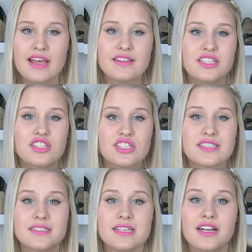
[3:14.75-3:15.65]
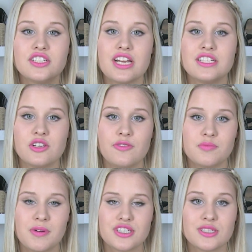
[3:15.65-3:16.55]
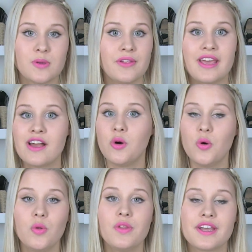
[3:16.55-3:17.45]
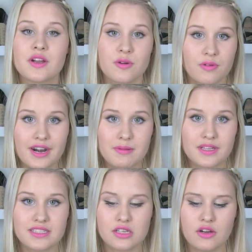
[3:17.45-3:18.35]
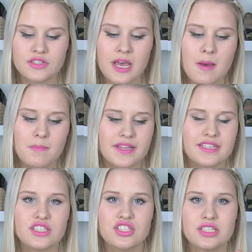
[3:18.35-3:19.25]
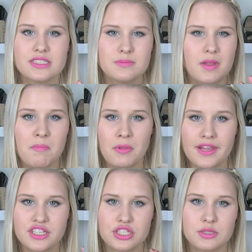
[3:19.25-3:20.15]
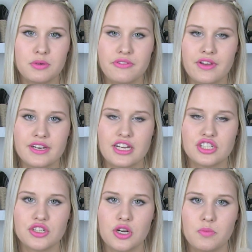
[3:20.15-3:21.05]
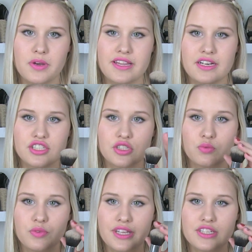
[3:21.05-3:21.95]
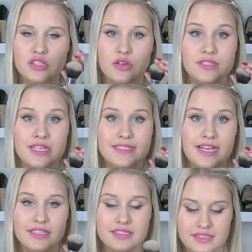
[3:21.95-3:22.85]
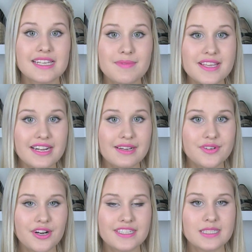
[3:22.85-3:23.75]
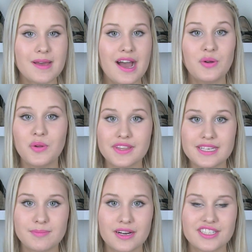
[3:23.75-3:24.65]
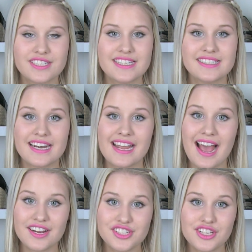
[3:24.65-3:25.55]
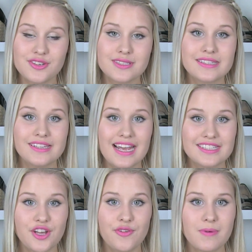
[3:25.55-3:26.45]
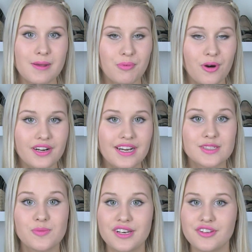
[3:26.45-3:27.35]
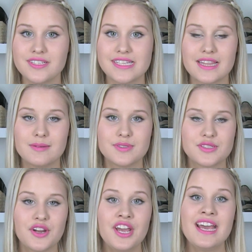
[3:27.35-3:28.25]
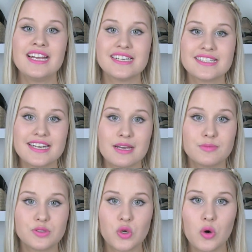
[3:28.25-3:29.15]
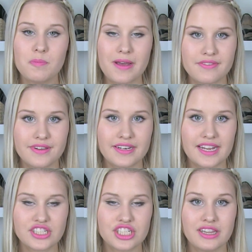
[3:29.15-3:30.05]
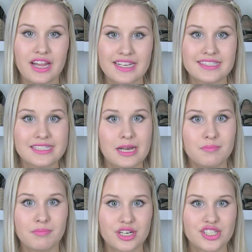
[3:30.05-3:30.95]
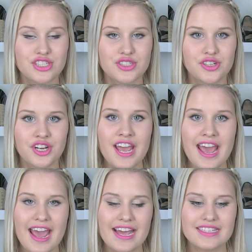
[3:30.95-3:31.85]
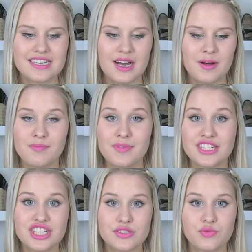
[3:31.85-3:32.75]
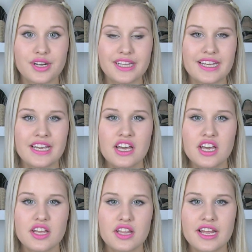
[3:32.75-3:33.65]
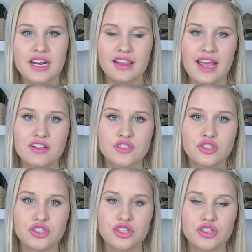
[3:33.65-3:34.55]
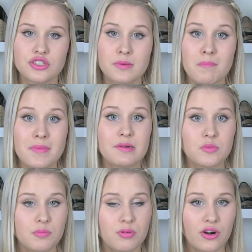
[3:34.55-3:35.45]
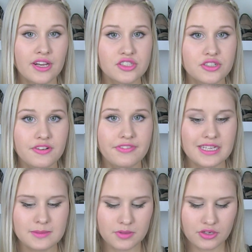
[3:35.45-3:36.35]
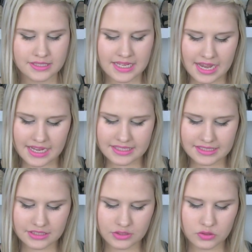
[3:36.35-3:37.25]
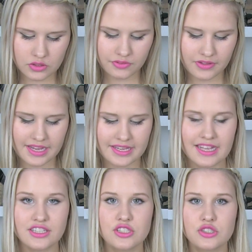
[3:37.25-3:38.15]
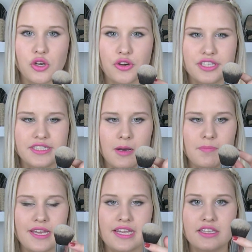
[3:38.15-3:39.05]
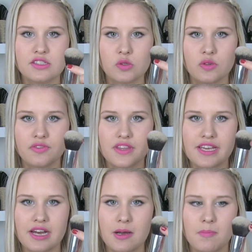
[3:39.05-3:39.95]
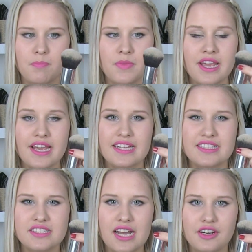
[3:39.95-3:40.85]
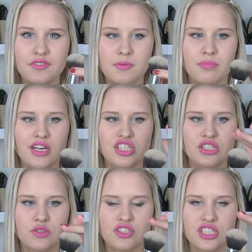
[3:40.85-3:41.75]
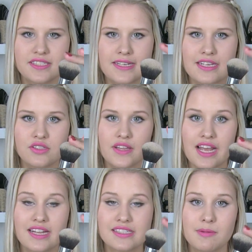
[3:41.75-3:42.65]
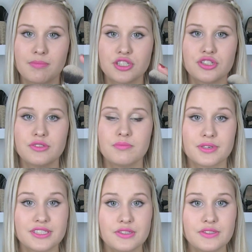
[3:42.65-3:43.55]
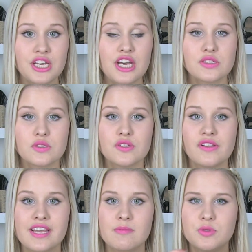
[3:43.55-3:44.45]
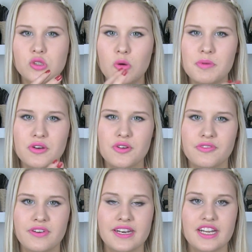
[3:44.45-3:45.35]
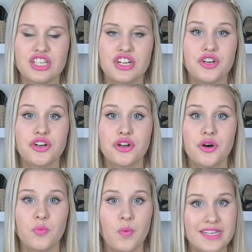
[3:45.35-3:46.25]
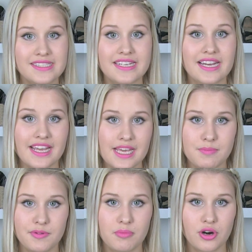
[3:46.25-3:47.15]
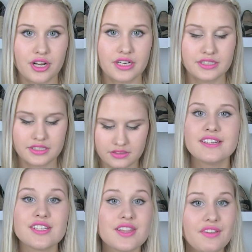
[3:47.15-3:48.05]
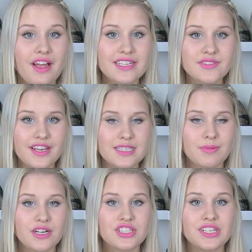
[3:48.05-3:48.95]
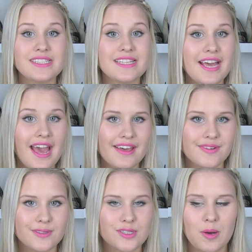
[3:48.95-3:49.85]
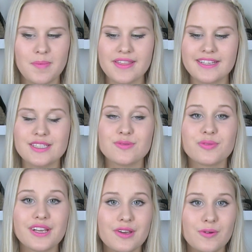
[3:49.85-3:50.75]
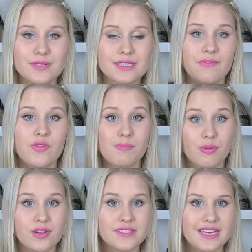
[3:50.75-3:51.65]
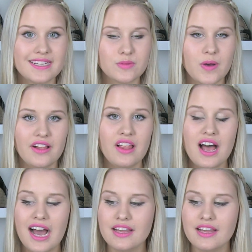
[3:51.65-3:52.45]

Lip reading: And this is just such a soft brush as well. They are all incredibly soft, but this is just a pleasure to put foundation on with, and it's just really soft and dense. Something that I've noticed about all of these brushes is that I actually use less of my product when using them, so it doesn't absorb my foundation like some brushes do, and it just really, it allows you to use minimal product on your face because it doesn't sort of like get soaked up in sort of the inside of the brush. It sort of just stays on the outside bristles, so it's not like absorbing all your foundation and you're not wasting a heap of product. So the last face brush is the angled top, and this is really awesome for bronzer as well.